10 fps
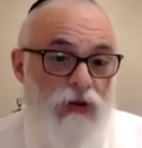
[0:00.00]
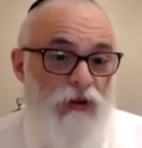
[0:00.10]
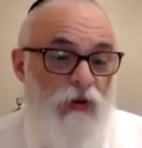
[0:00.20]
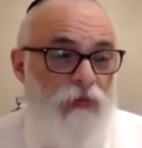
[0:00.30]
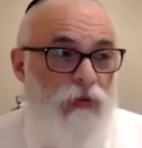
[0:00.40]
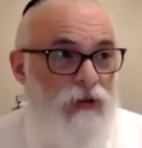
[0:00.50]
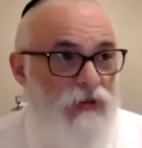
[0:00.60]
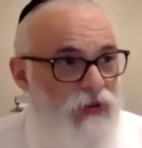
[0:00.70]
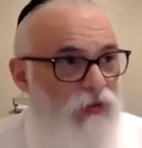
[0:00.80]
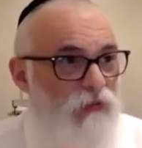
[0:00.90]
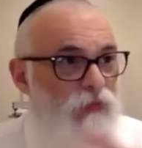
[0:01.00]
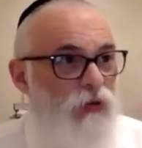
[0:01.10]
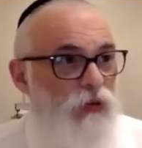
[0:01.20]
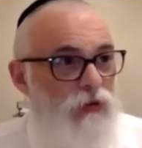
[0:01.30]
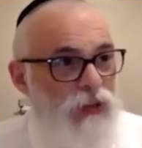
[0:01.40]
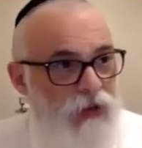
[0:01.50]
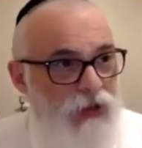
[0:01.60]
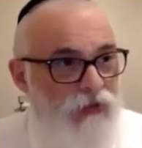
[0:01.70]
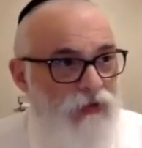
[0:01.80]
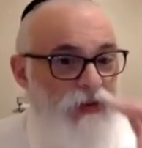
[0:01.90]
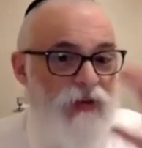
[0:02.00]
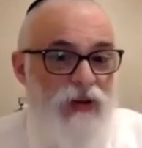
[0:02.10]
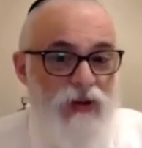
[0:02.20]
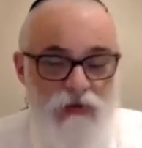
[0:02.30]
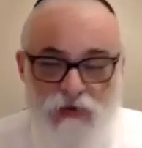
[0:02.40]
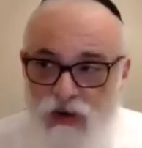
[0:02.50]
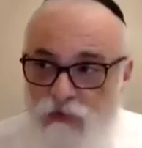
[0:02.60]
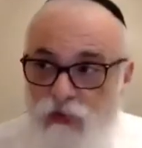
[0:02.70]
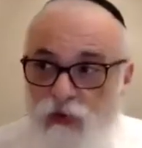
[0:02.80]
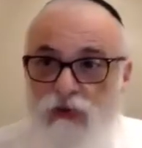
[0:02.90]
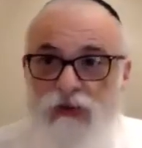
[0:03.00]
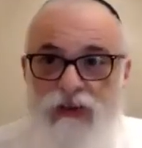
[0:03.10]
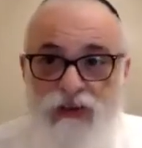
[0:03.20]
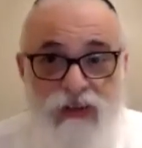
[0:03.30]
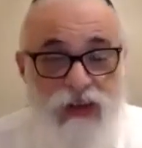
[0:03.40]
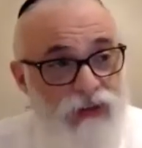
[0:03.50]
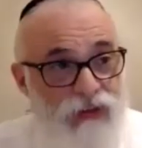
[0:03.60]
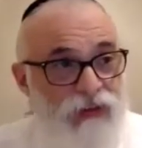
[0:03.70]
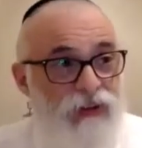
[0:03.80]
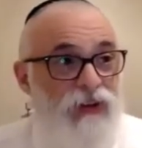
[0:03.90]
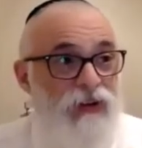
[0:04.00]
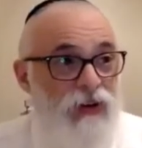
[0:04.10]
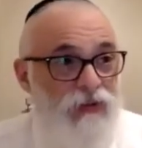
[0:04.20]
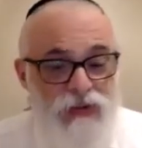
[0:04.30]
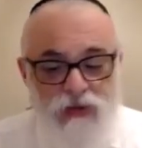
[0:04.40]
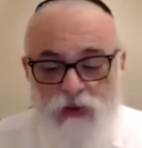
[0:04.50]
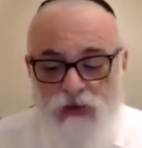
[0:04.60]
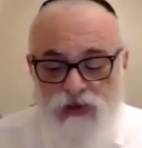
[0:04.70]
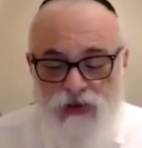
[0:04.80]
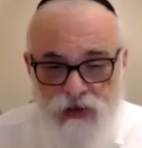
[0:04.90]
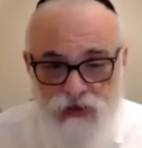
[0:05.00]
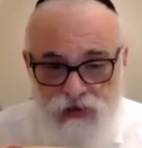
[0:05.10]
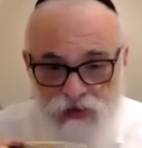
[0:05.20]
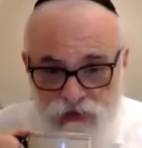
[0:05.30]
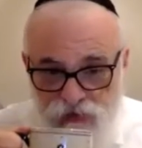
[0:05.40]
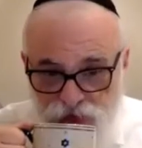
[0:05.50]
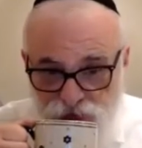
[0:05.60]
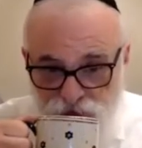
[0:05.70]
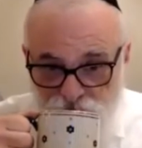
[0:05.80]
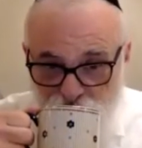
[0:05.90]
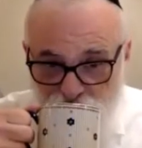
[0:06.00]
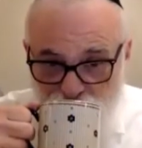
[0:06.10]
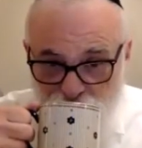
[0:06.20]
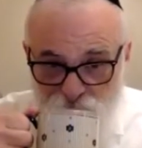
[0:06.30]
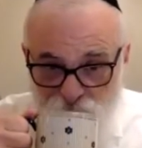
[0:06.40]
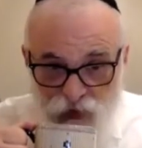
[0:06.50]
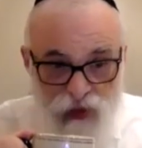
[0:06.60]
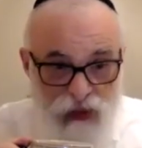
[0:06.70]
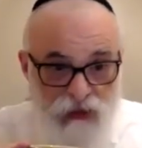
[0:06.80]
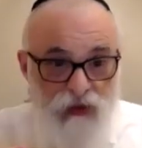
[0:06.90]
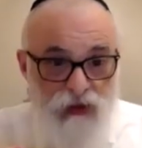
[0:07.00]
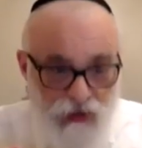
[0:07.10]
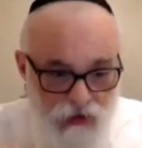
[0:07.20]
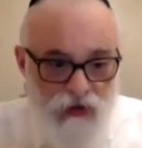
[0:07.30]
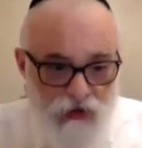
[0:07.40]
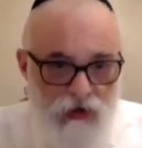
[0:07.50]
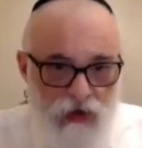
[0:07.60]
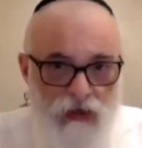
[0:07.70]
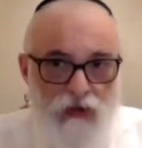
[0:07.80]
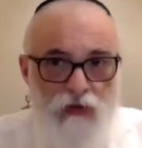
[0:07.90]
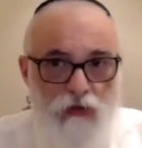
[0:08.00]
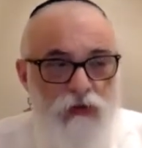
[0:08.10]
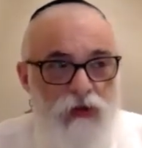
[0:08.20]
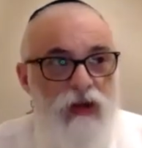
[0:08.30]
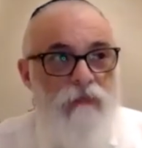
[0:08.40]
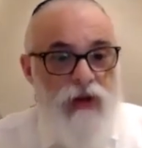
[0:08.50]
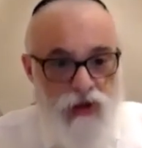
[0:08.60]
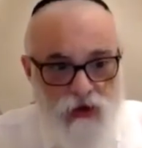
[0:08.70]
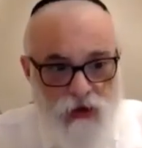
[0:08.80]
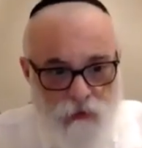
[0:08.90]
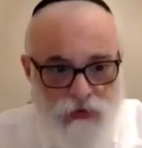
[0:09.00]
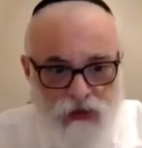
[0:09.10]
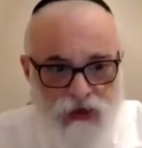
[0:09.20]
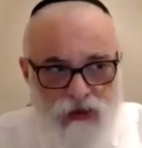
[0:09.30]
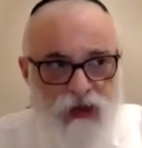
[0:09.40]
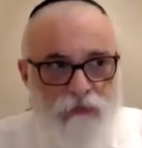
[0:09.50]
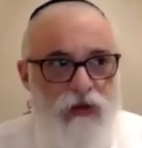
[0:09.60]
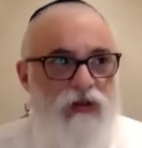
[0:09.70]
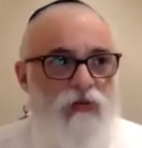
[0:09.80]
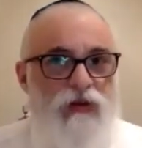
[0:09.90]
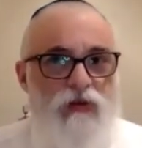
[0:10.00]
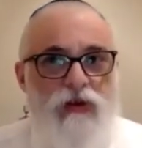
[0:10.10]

in your place. It's a very broad, now we get a very, very broad understanding of this whole exchange. Which halacha? The halacha you need to do. Bashgocha pratis in that place where you